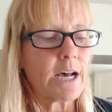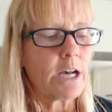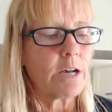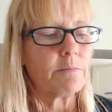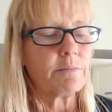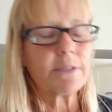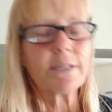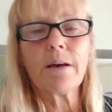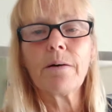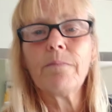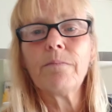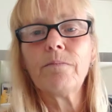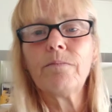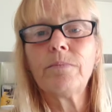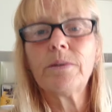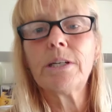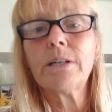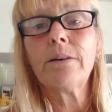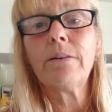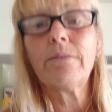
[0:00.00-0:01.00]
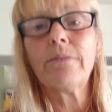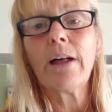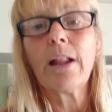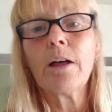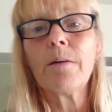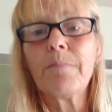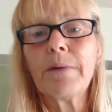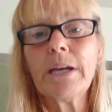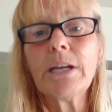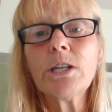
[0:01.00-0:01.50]
Um, some
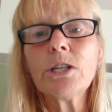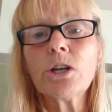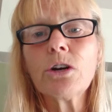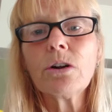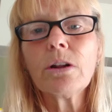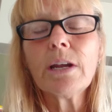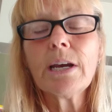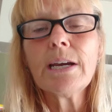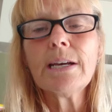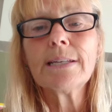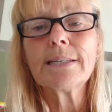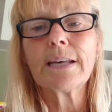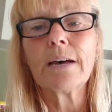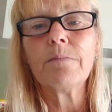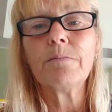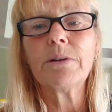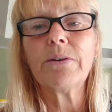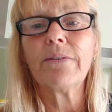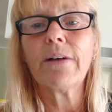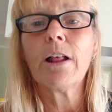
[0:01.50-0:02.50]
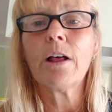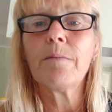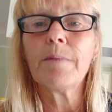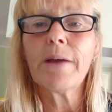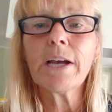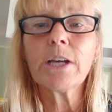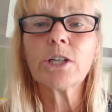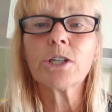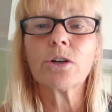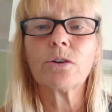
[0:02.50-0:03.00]
develop internally, some develop
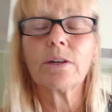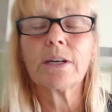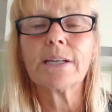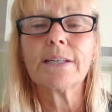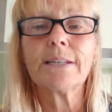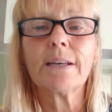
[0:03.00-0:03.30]
externally.